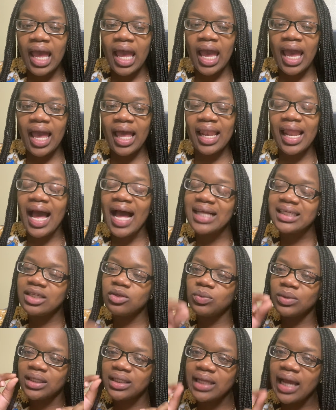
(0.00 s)
And as he
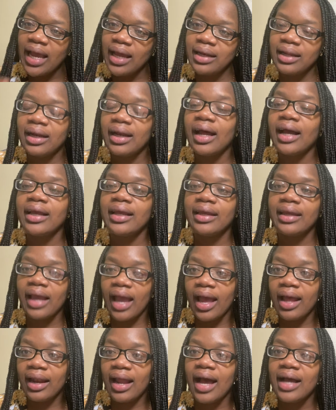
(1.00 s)
was tightening,
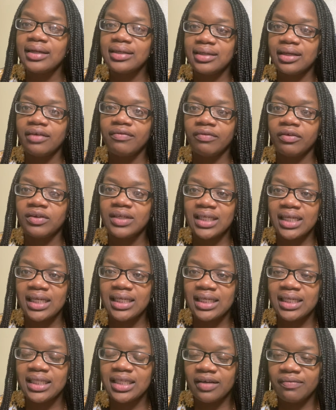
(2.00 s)
again, I did feel
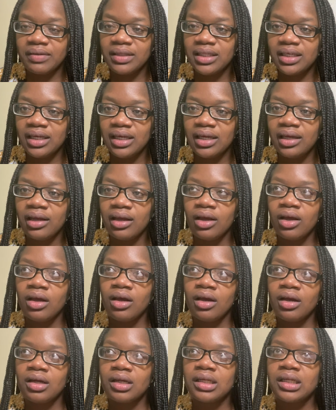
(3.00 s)
sensitivity.
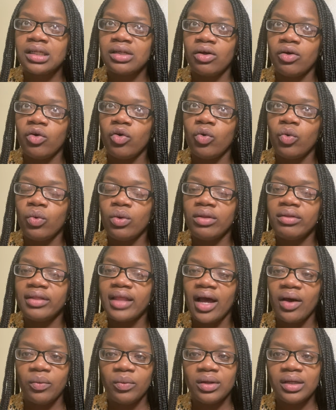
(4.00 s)
So
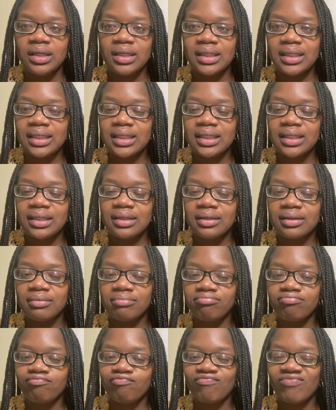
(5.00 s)
that was
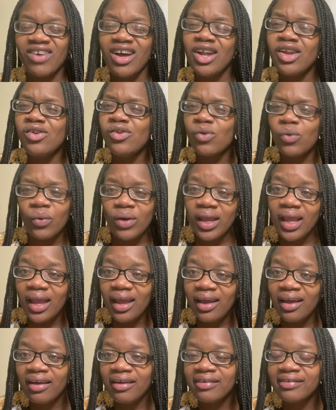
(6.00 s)

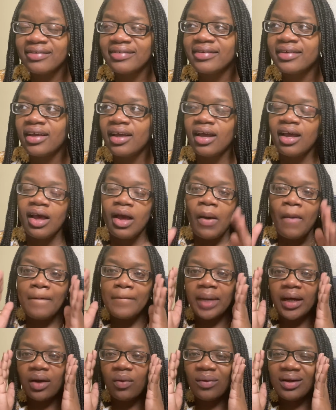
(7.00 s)
annoying,
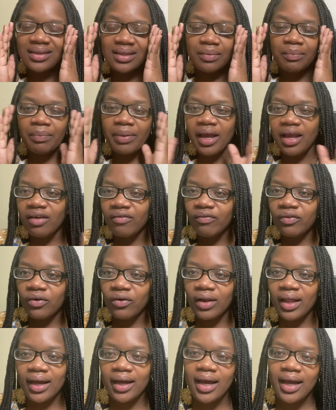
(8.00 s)
but it wasn't painful.
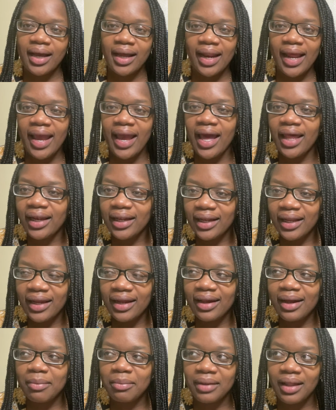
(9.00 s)
Like, I could handle
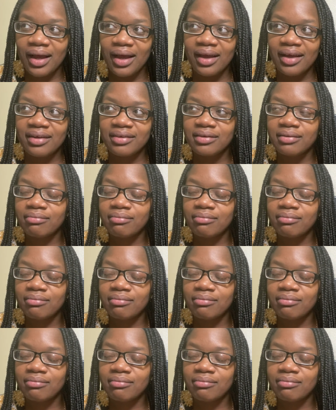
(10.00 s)
it. I'm like,